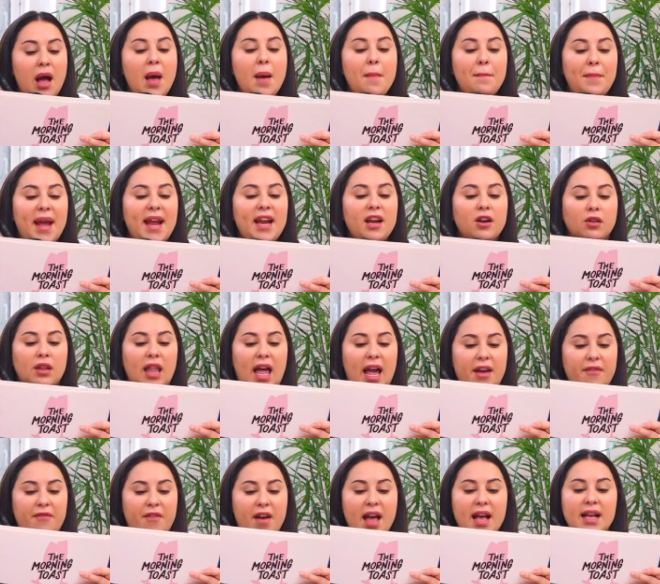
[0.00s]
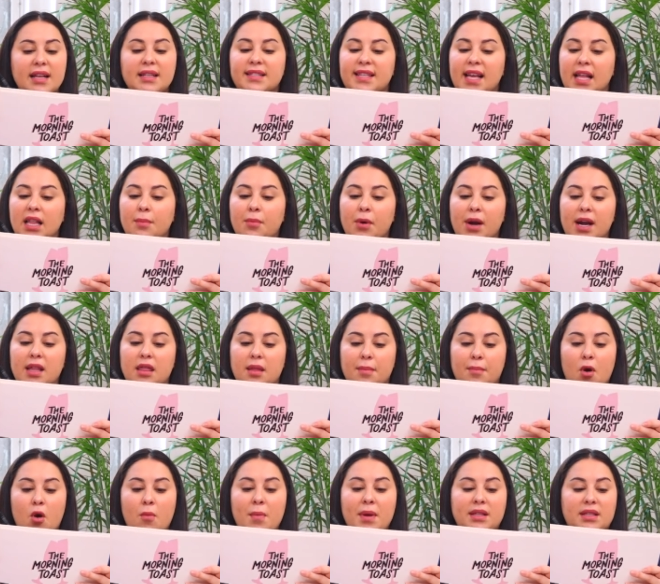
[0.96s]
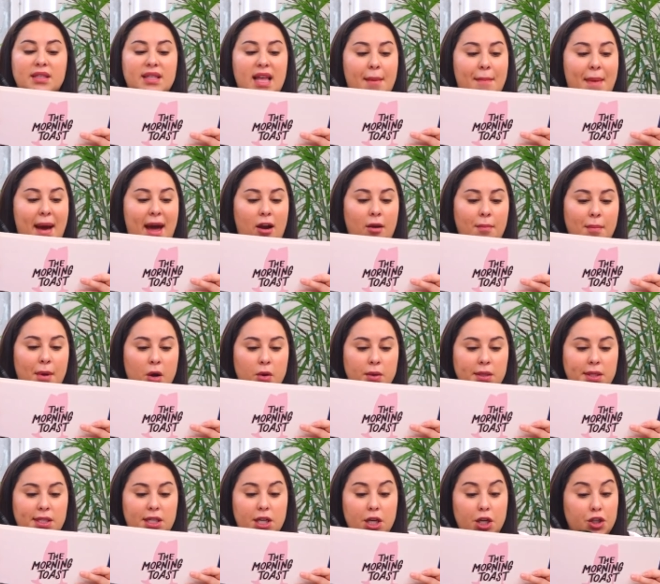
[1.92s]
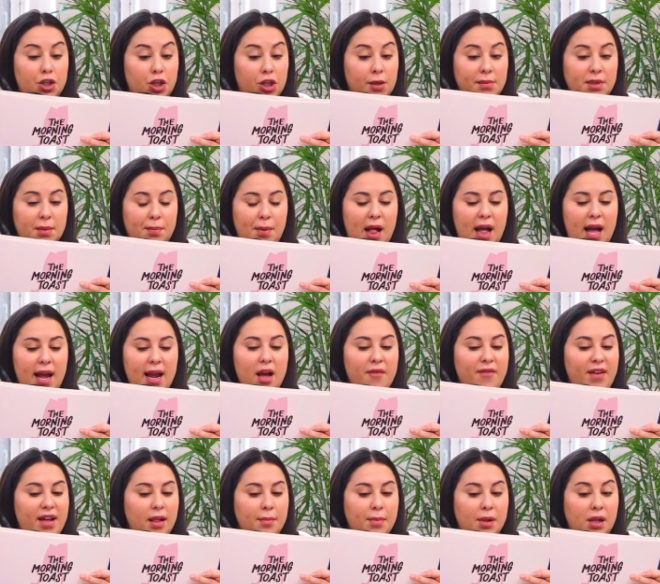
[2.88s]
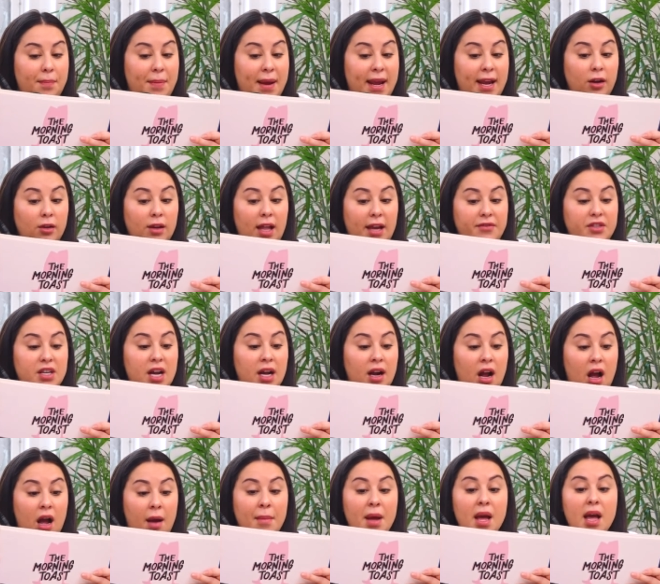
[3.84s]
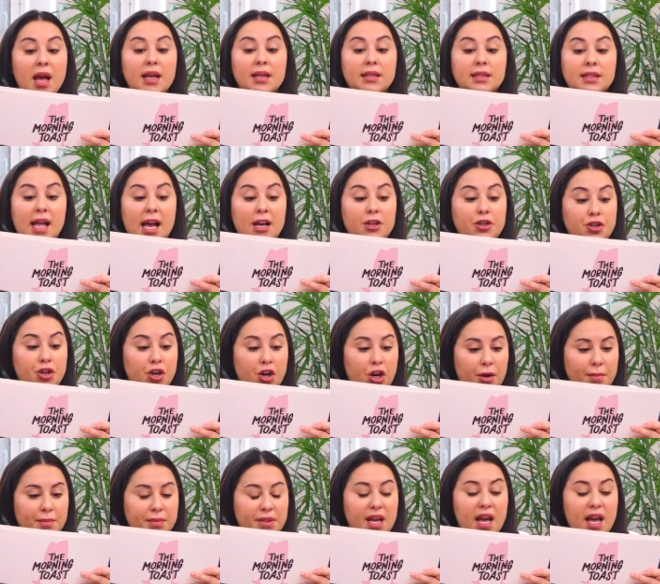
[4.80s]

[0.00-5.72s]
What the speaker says: Paint your life. Celebrate the moments that matter most. Terms apply. Available at paintyourlife.com/terms.